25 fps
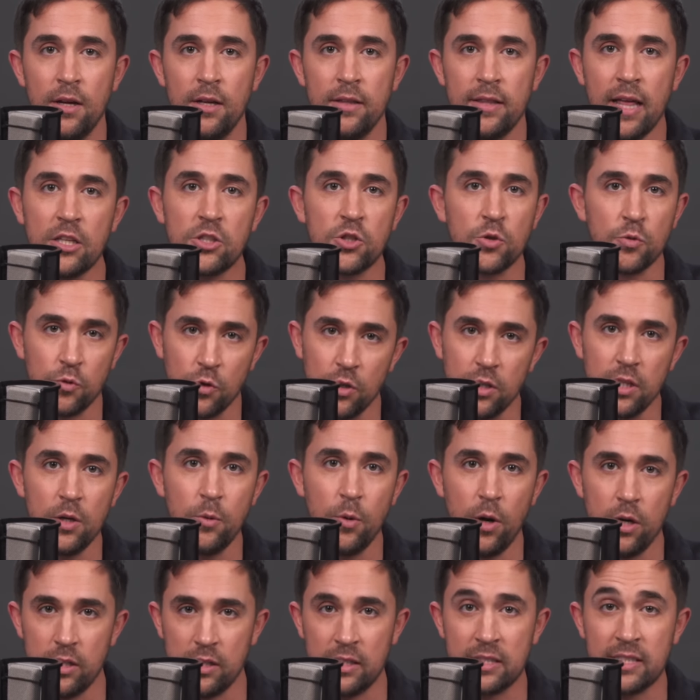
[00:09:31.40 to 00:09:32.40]
That's really
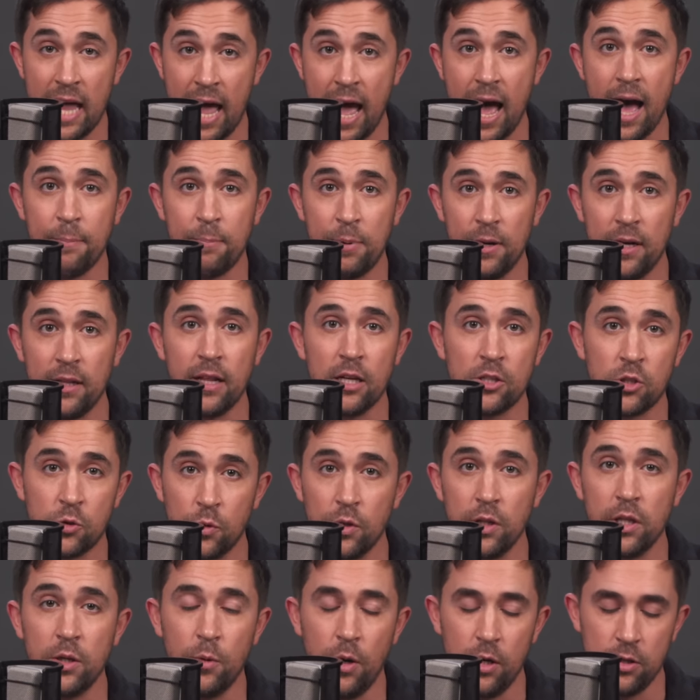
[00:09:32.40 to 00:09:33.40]
what is happening. That's
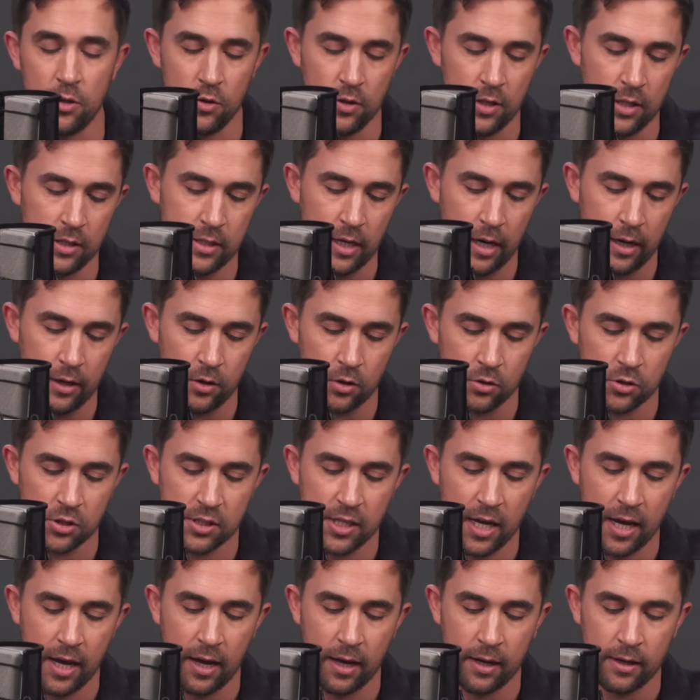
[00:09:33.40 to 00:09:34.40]
really what you need to
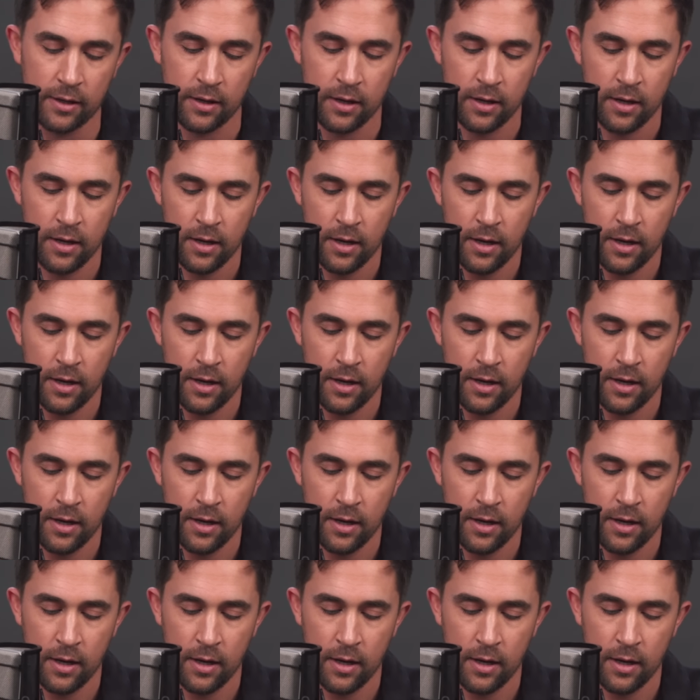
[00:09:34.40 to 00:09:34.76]
understand.